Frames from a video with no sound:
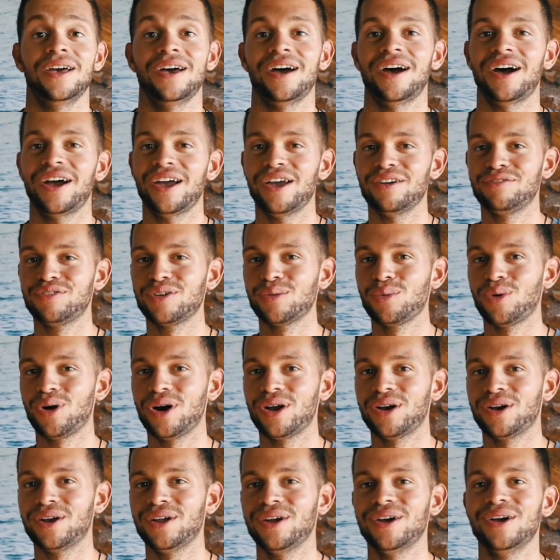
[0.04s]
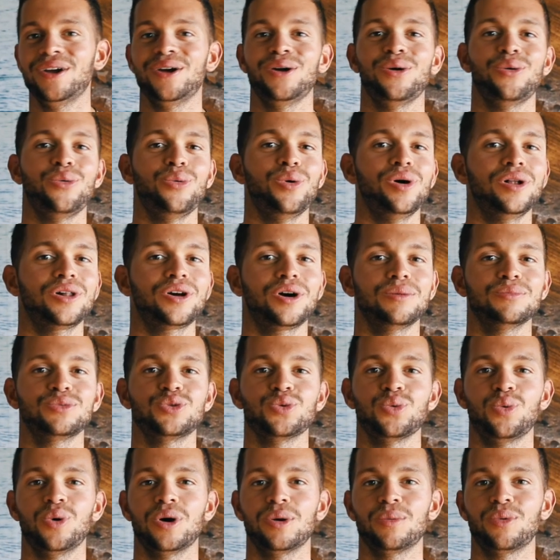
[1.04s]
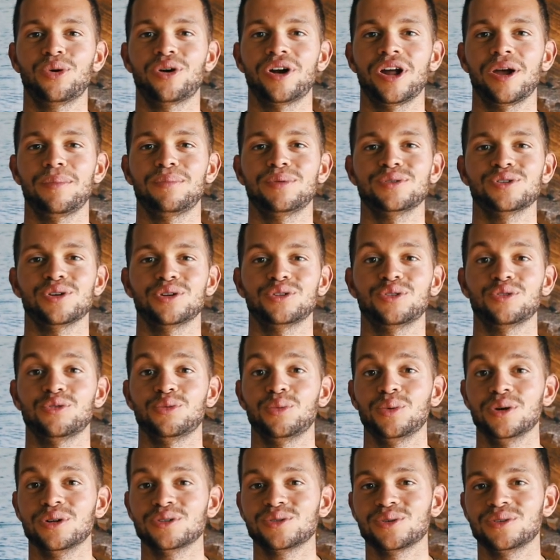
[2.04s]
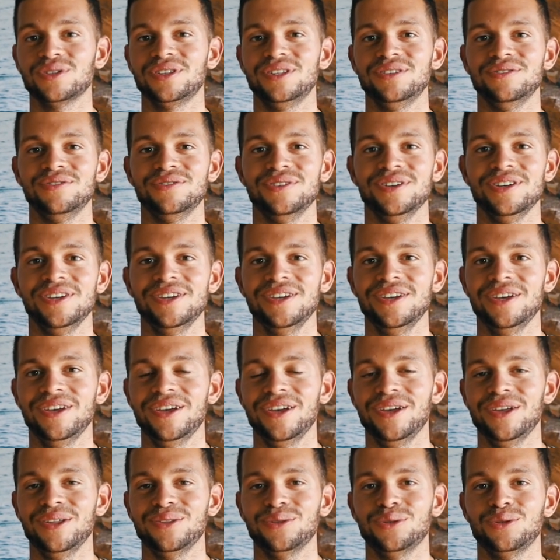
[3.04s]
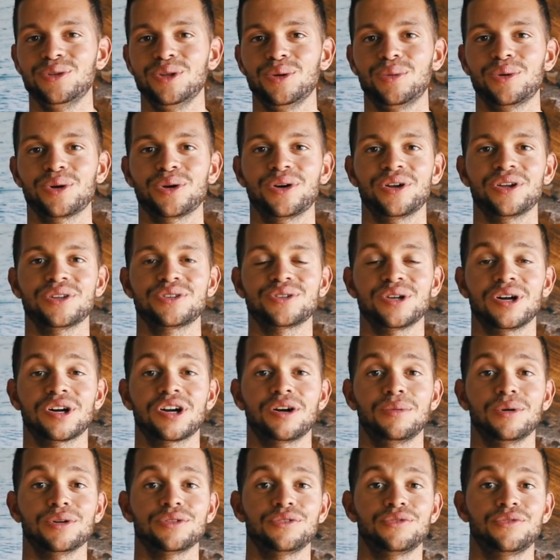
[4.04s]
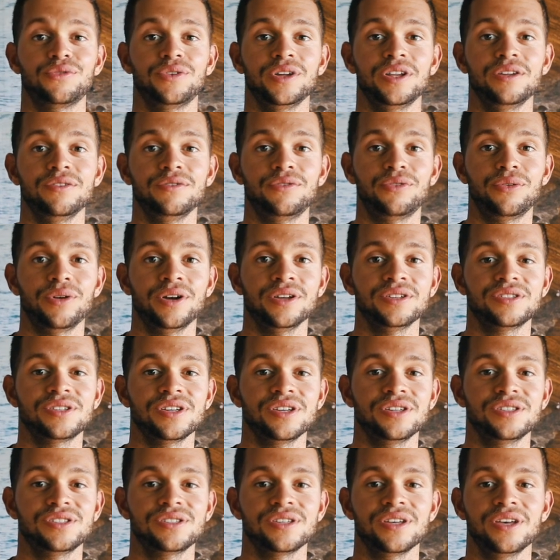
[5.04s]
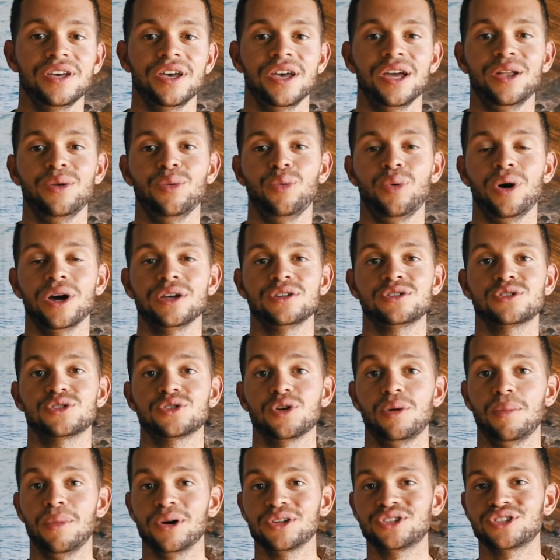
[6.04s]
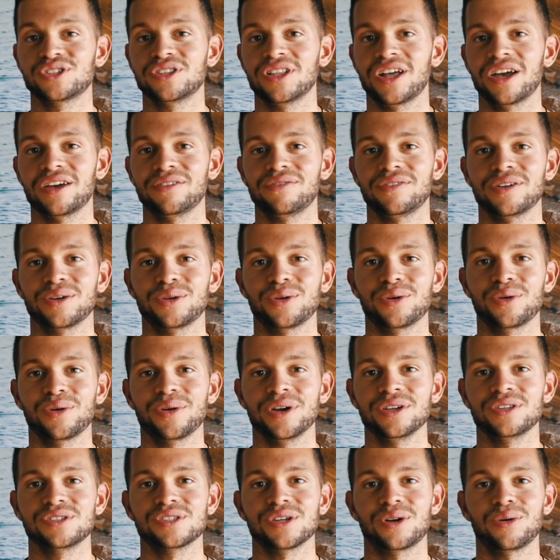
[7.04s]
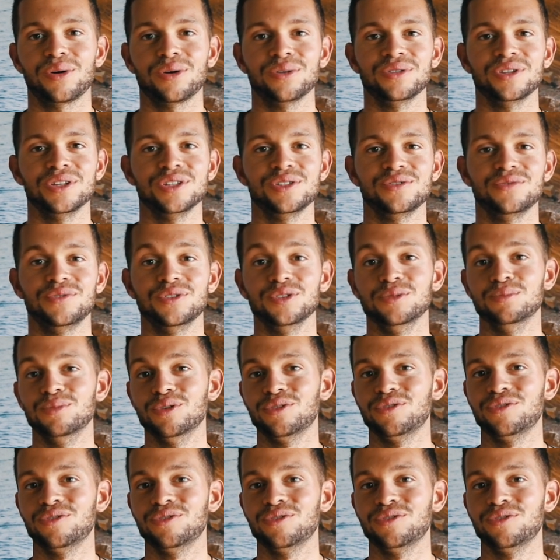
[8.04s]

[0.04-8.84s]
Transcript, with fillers: Hi everyone, welcome to one more episode of WhaleZone TV. Today we're going to talk about feeding frenzies and why so much life aggregates around these football